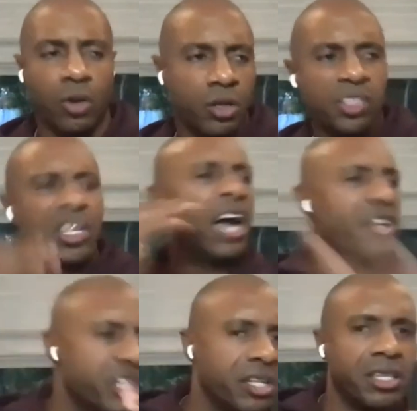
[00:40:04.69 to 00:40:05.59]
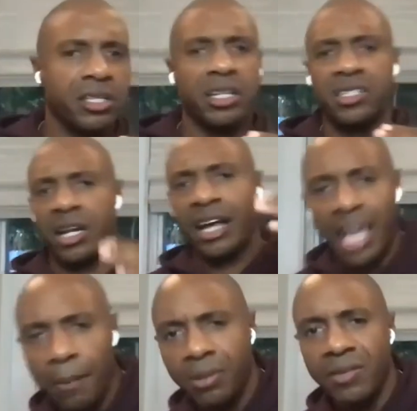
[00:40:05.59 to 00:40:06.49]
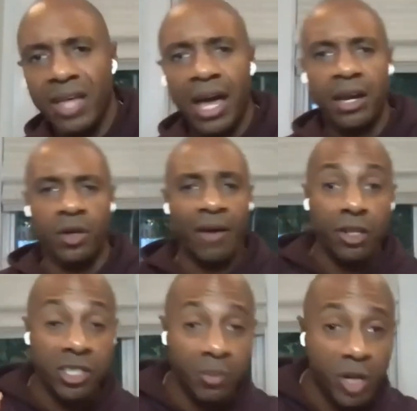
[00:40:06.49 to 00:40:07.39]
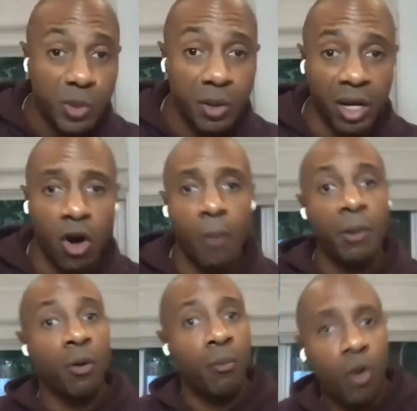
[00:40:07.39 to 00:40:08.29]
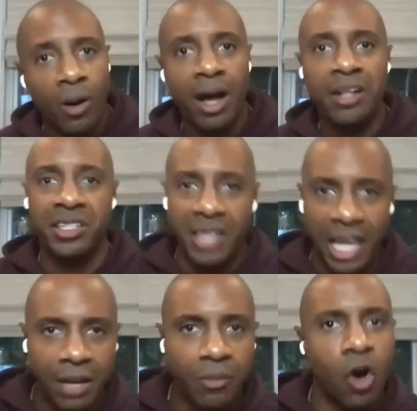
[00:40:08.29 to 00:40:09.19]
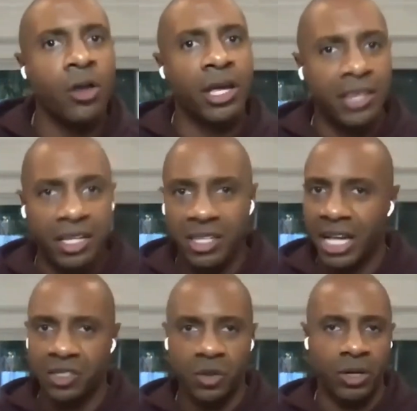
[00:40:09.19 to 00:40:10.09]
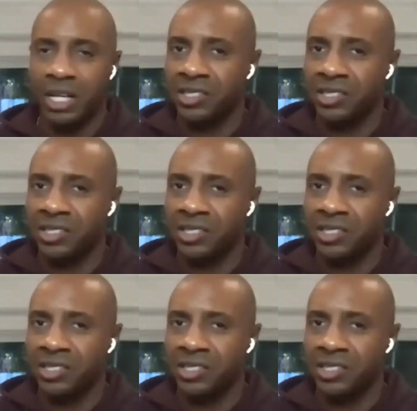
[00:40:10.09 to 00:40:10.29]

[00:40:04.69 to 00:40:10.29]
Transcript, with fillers: Well, this guy should have did this, and I can't believe that. And you have some of these people that call people morons and name calling and things of that sort.